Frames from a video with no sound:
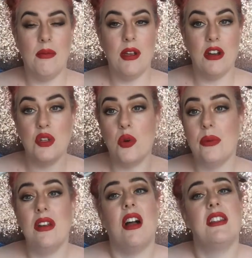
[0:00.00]
Here's
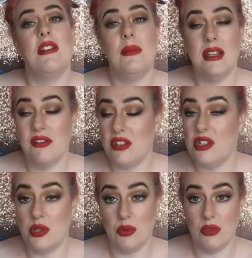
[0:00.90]
hoping lockdown will be lifted
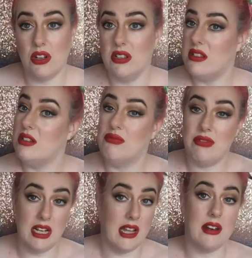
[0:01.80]
soon, because it's
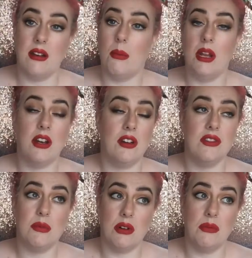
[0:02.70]
really getting on my
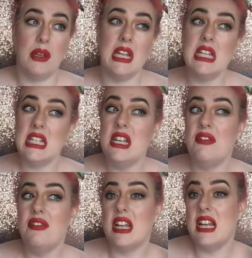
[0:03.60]
nerves. So we're beginning to
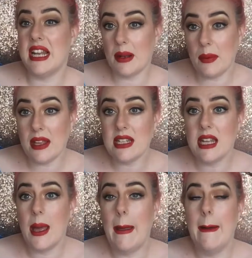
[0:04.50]
lift a little bit,
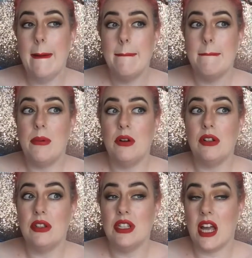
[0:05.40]

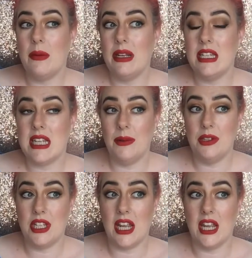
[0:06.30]
but I went into town the
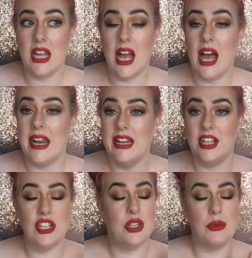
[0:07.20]
other day and
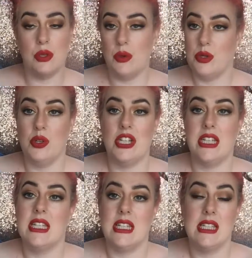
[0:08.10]
literally there was no social
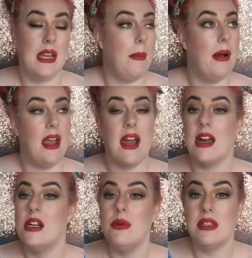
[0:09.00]
distancing and my
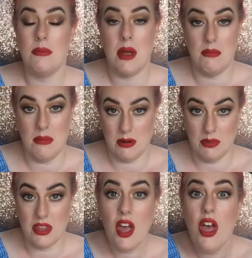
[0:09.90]
heart was in my
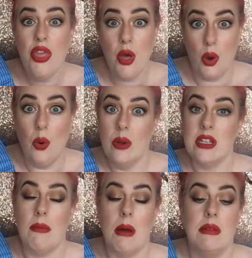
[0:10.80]
mouth the whole
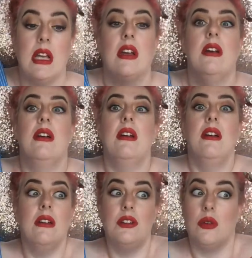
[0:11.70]
time. I was like,
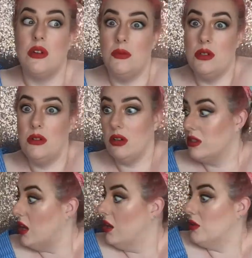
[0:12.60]
don't come too
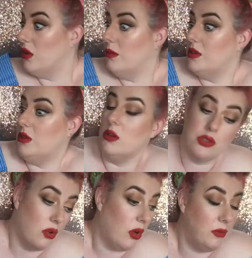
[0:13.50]
close, don't come too close,
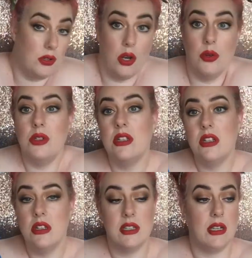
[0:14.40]
don't come too close.
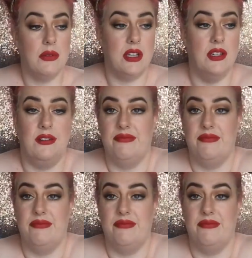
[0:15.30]
It's like it was a